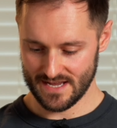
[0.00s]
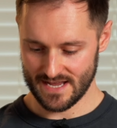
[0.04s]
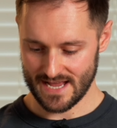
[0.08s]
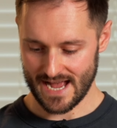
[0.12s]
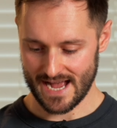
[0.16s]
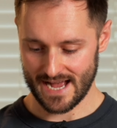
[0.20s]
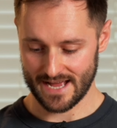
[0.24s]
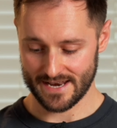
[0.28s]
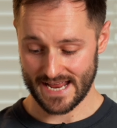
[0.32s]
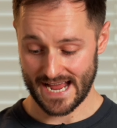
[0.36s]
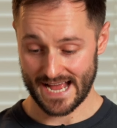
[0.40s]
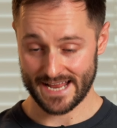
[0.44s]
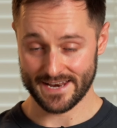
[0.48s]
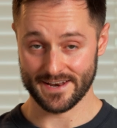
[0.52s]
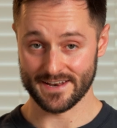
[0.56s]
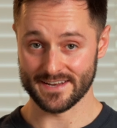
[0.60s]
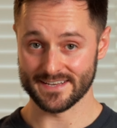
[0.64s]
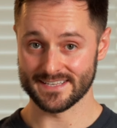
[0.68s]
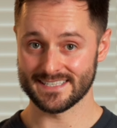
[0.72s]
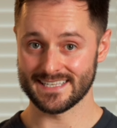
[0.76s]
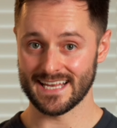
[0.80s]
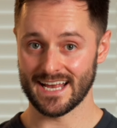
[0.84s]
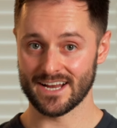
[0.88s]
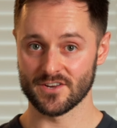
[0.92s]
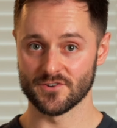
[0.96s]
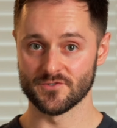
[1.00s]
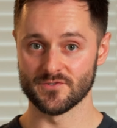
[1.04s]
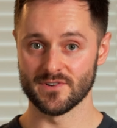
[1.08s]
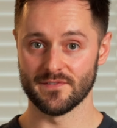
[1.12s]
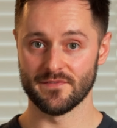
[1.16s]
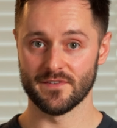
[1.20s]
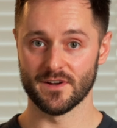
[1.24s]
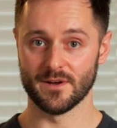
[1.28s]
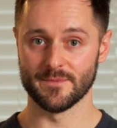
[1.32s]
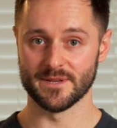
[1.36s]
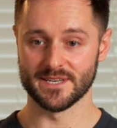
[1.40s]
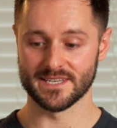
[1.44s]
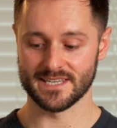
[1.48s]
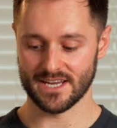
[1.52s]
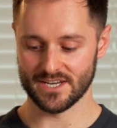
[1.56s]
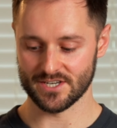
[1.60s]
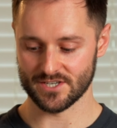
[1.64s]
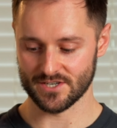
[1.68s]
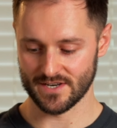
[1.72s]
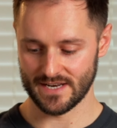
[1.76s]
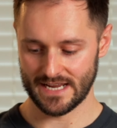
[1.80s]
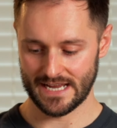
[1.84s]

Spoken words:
and added a secondary fermentation